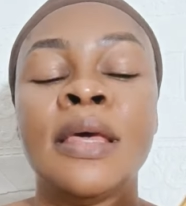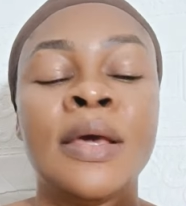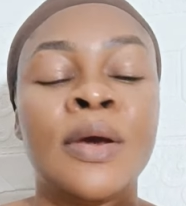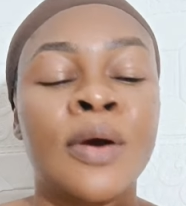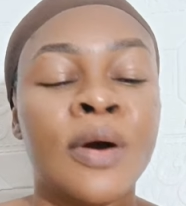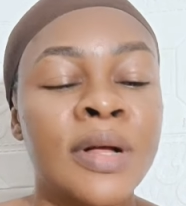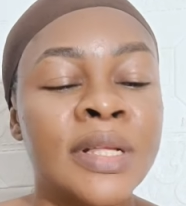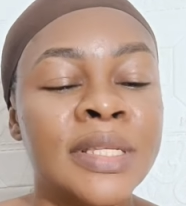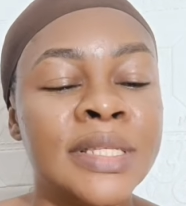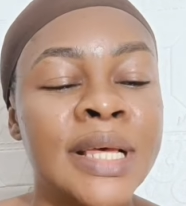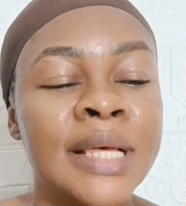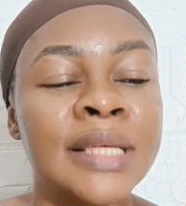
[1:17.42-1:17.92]
It
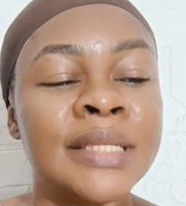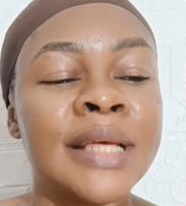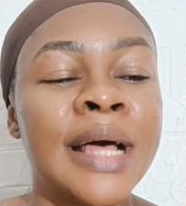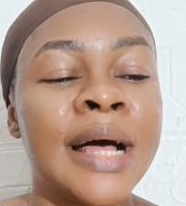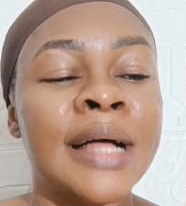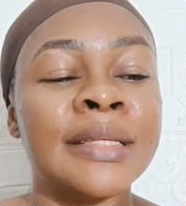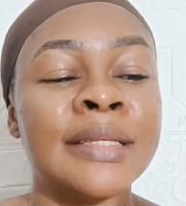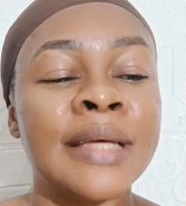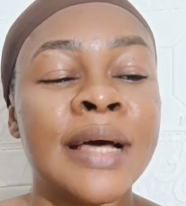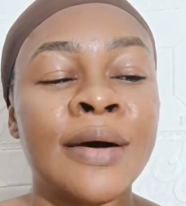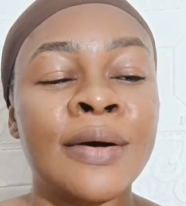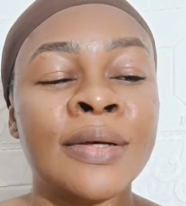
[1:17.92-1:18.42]
contains
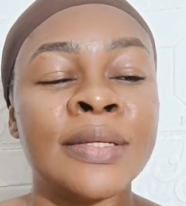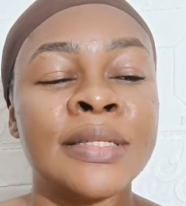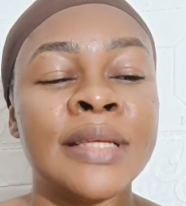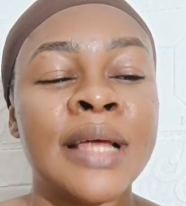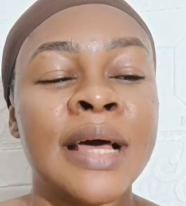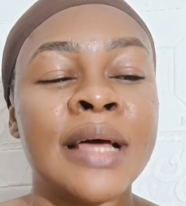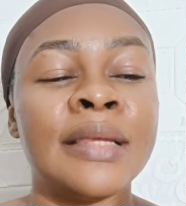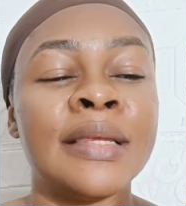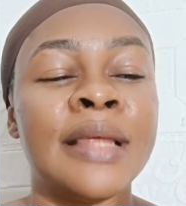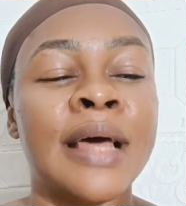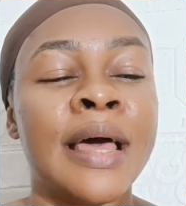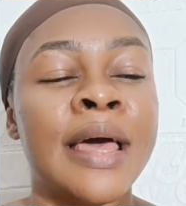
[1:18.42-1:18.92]

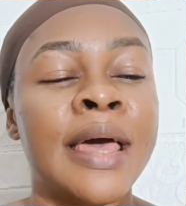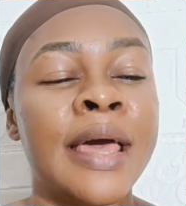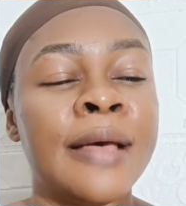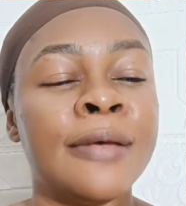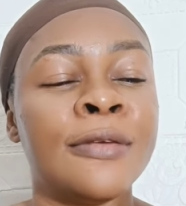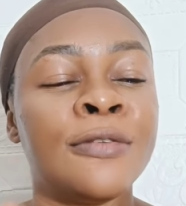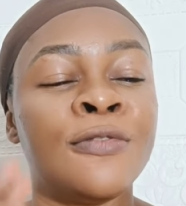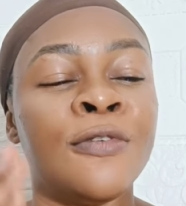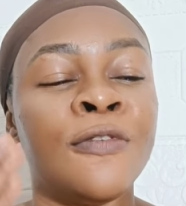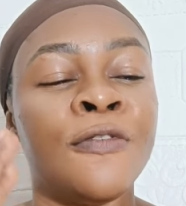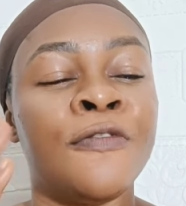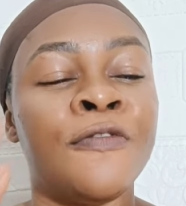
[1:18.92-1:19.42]
antioxidant that
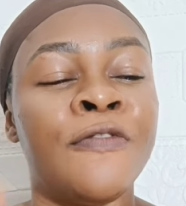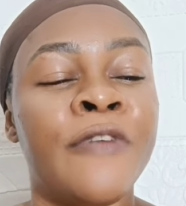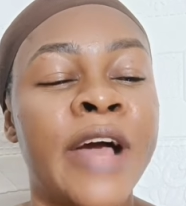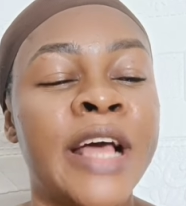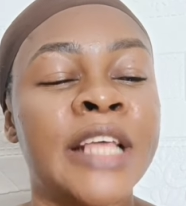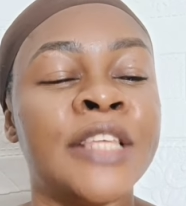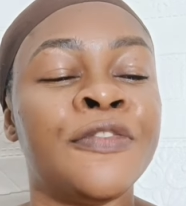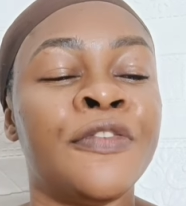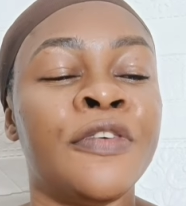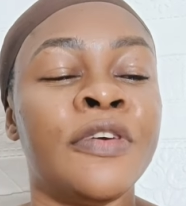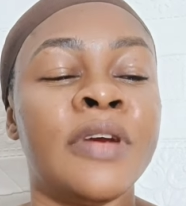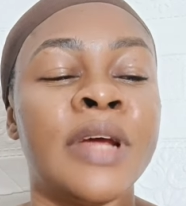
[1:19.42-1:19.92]
helps to
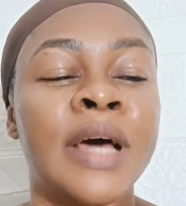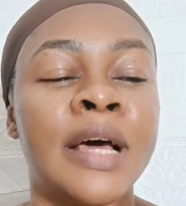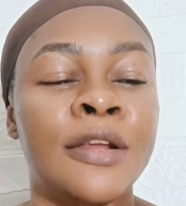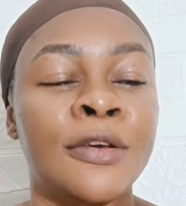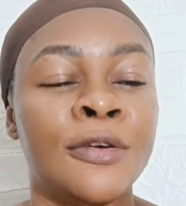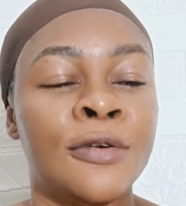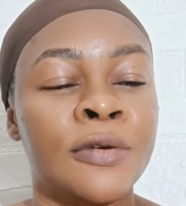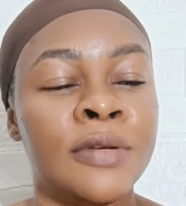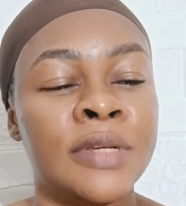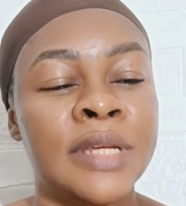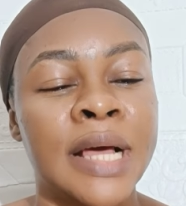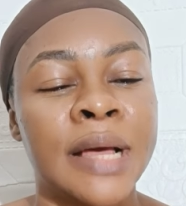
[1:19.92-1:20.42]
fight free
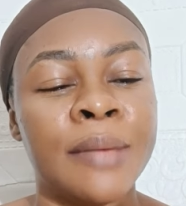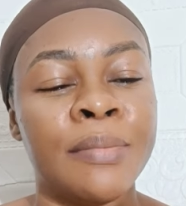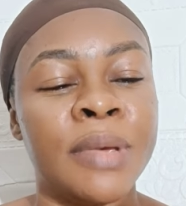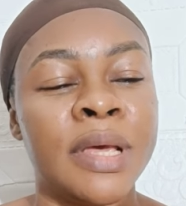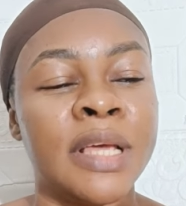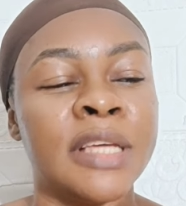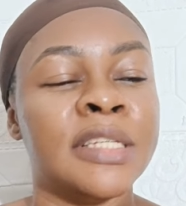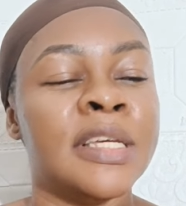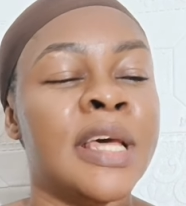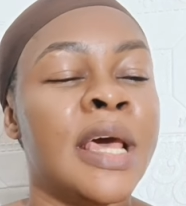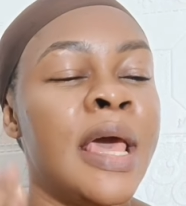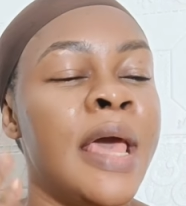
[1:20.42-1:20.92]
radical
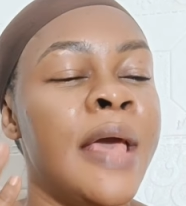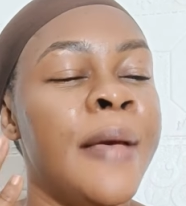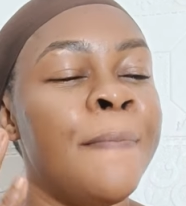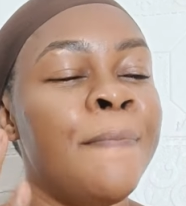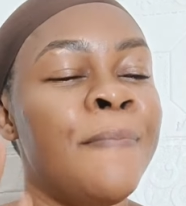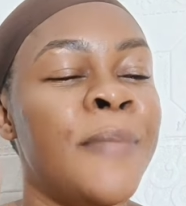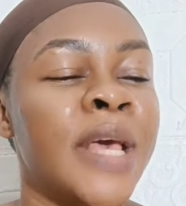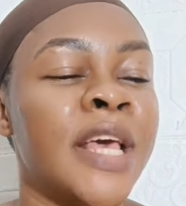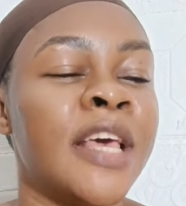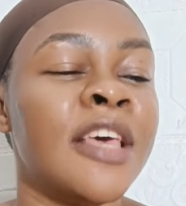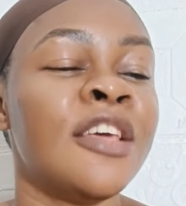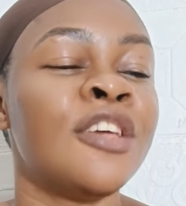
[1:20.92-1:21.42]
damage,
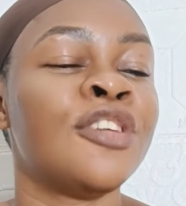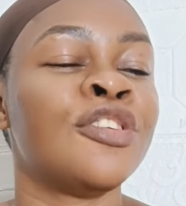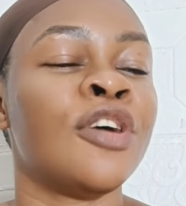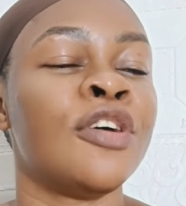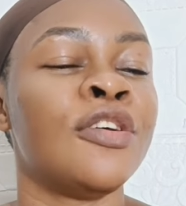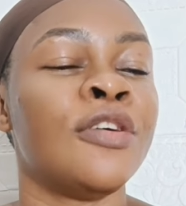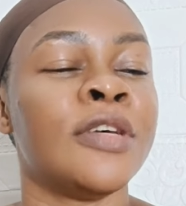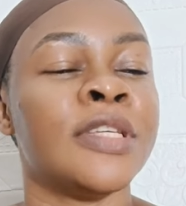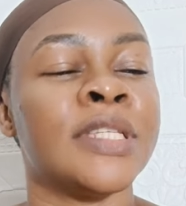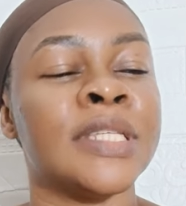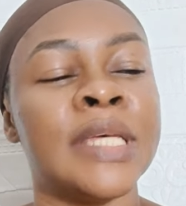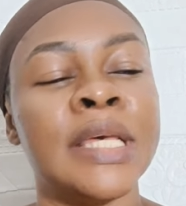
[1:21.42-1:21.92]
making sure
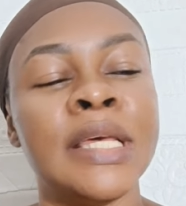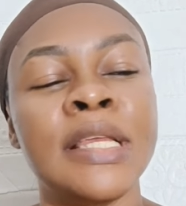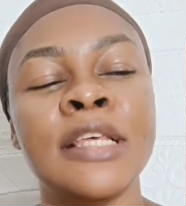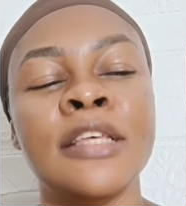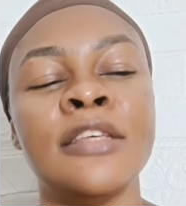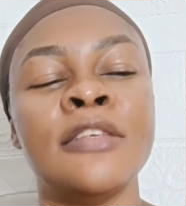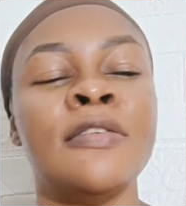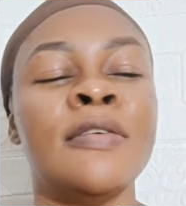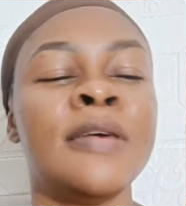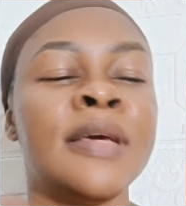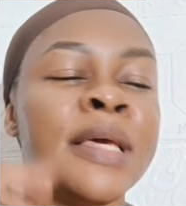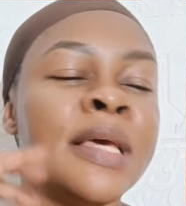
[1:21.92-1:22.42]
your skin
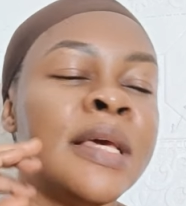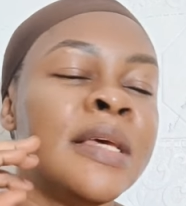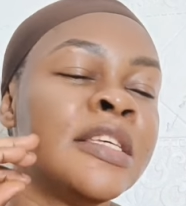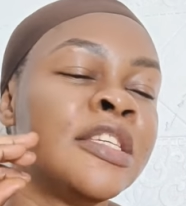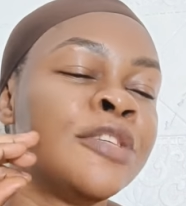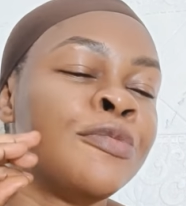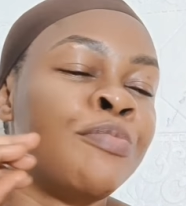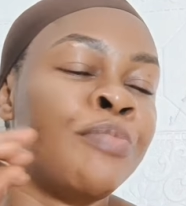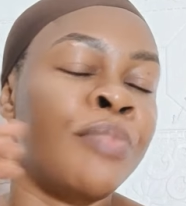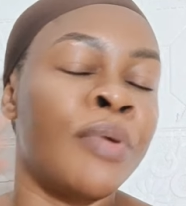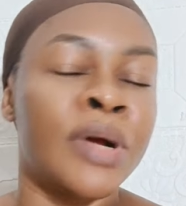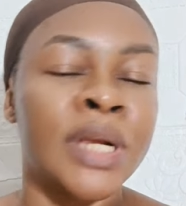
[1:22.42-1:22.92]
is looking
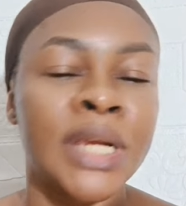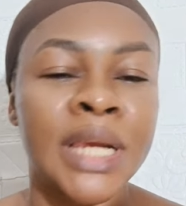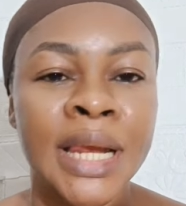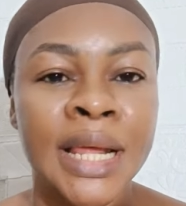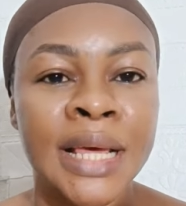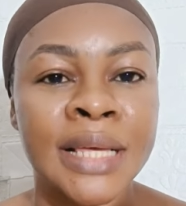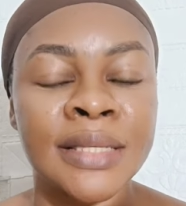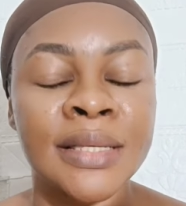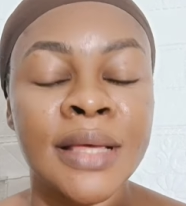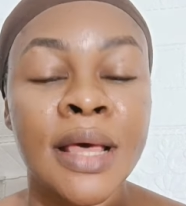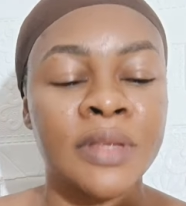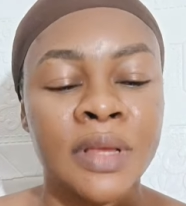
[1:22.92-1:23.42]

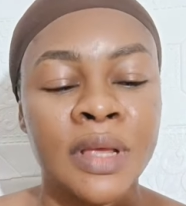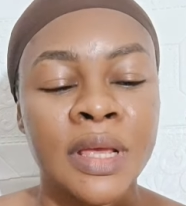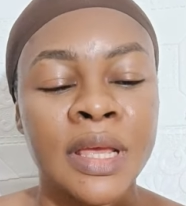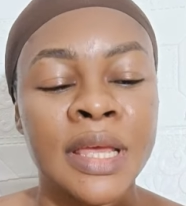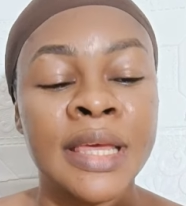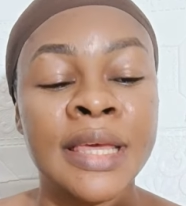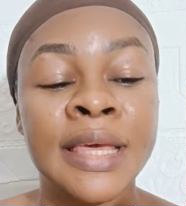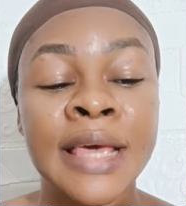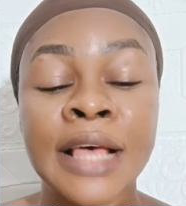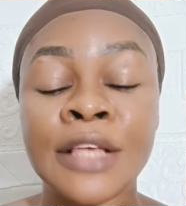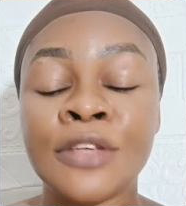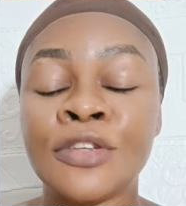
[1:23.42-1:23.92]
spotless.
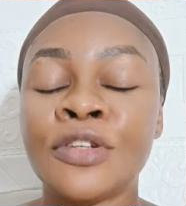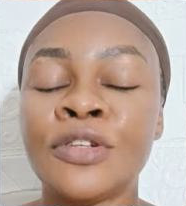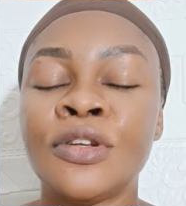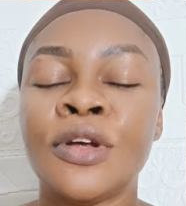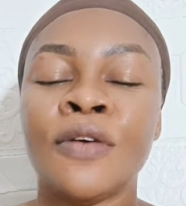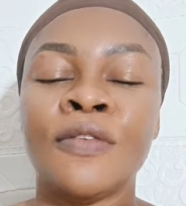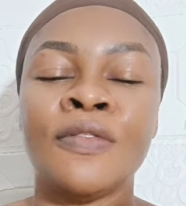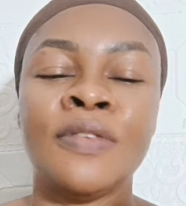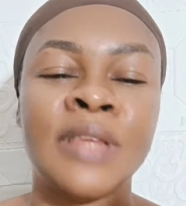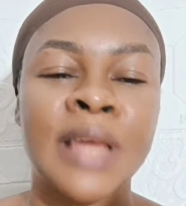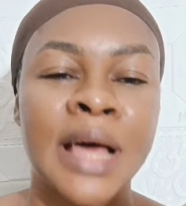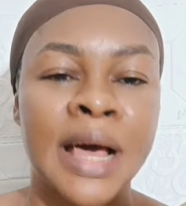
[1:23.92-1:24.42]
It gets rid
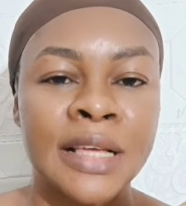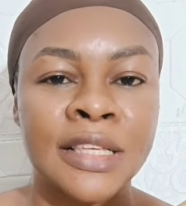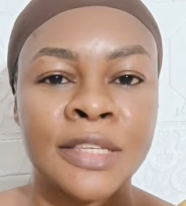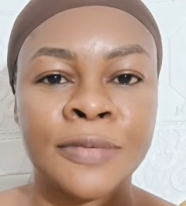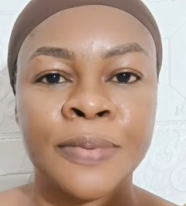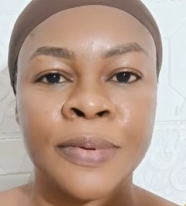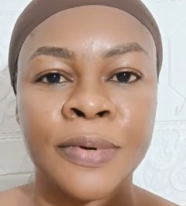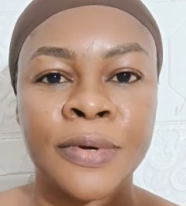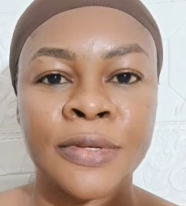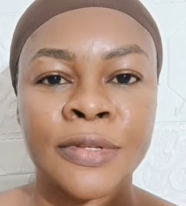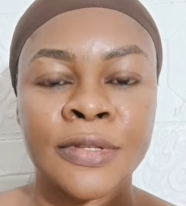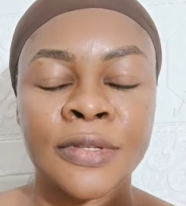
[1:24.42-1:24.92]
of dark
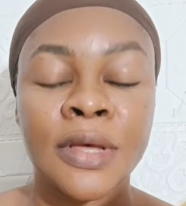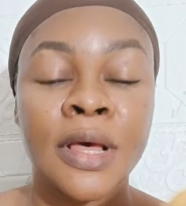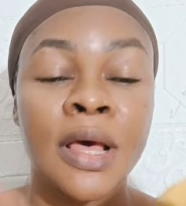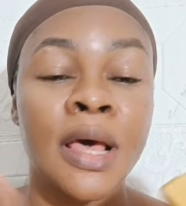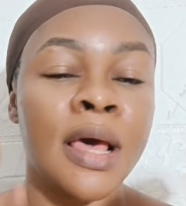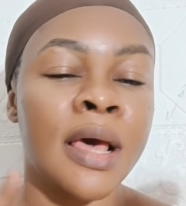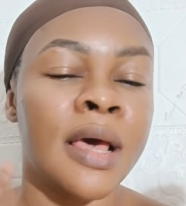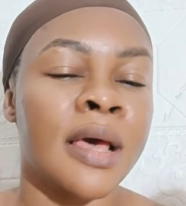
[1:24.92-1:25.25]
spots.